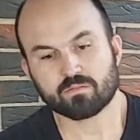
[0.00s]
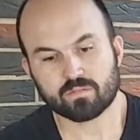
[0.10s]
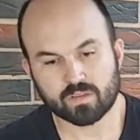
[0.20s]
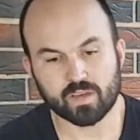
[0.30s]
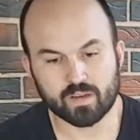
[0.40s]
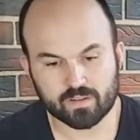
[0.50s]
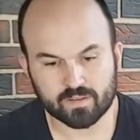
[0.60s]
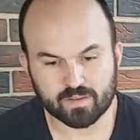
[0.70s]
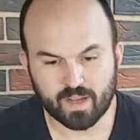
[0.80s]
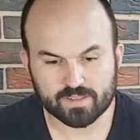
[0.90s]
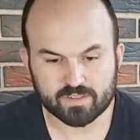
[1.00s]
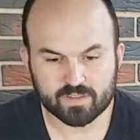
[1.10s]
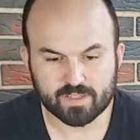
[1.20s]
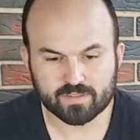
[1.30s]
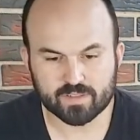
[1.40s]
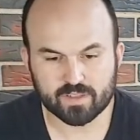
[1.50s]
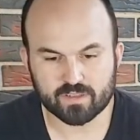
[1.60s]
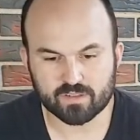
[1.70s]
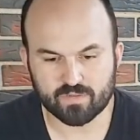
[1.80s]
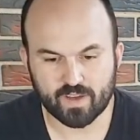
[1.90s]
Yeah, I just actually did
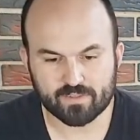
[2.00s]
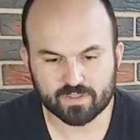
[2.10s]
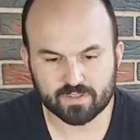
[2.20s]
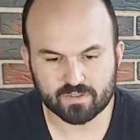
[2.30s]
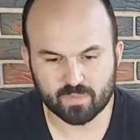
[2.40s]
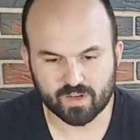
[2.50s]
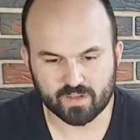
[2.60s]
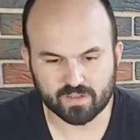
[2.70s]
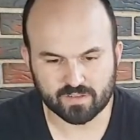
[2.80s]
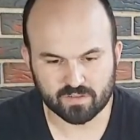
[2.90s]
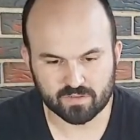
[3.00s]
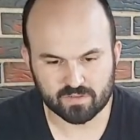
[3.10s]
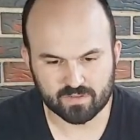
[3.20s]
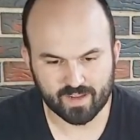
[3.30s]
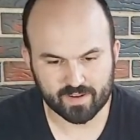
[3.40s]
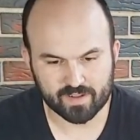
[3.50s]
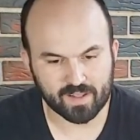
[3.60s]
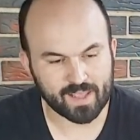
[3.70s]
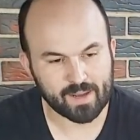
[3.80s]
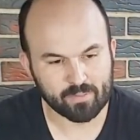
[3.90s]
those valve seals on my cousins. Now, I didn't
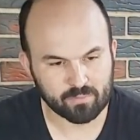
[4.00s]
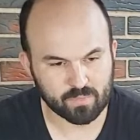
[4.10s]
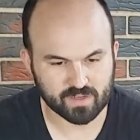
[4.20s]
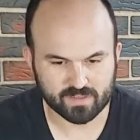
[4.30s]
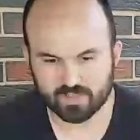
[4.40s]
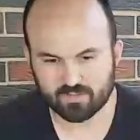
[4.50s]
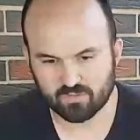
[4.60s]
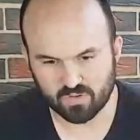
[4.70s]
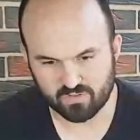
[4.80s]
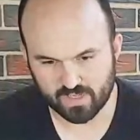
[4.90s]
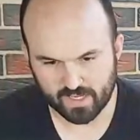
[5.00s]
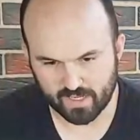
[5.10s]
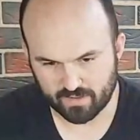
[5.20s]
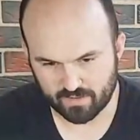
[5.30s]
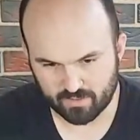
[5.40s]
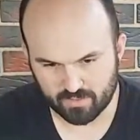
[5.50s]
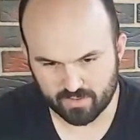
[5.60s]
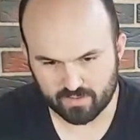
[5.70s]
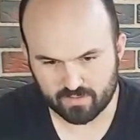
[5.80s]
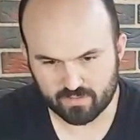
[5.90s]
lap them because I didn't remove the head to do it.